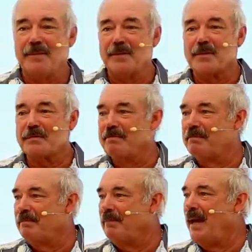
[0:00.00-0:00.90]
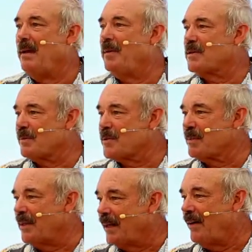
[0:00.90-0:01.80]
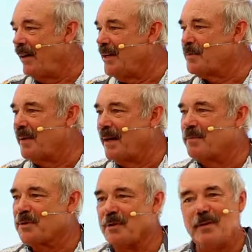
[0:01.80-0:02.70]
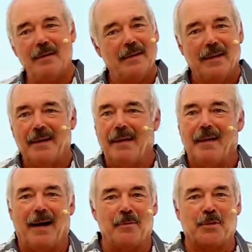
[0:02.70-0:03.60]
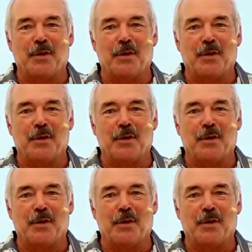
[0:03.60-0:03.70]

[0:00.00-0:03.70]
There's maybe some similarities, but I'm sure I'm